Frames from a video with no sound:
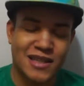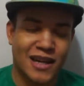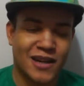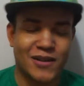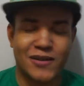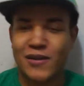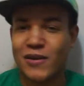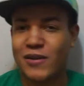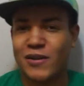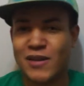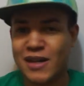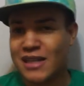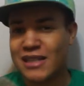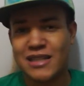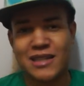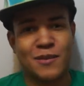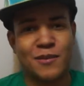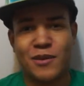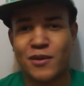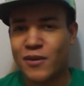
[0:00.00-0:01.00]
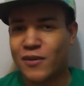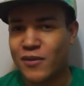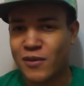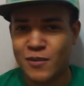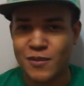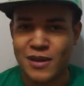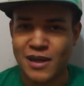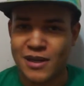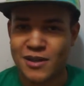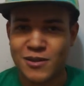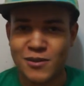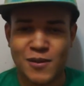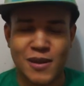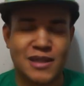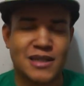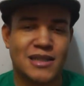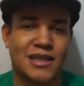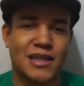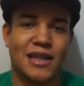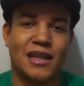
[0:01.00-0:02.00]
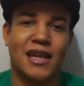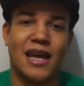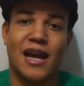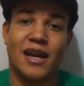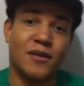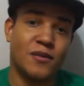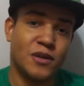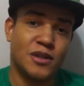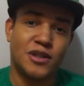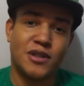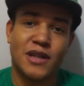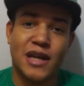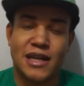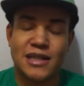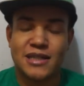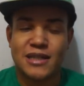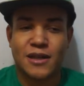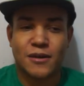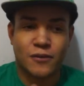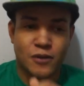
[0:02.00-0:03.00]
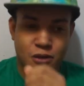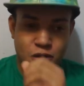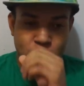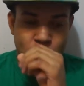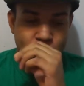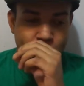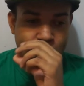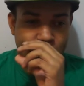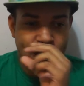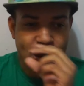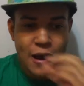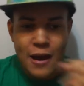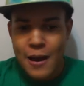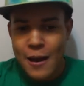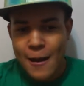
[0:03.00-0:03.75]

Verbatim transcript: I don't know. You guys let me know if you'd be interested in that and what you guys think for sure.